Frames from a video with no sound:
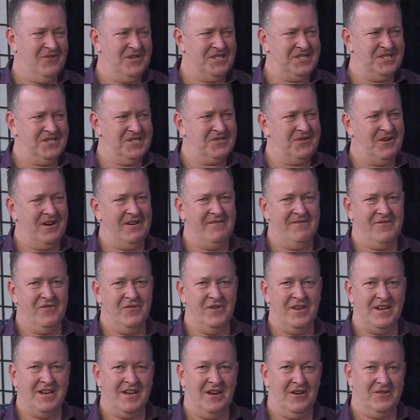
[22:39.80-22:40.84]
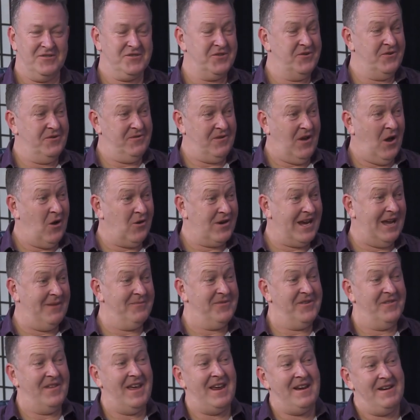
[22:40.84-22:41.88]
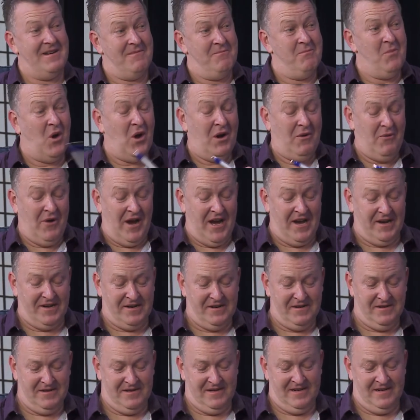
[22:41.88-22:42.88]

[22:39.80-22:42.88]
Western Australian footy culture, and I'll come to that in my rant.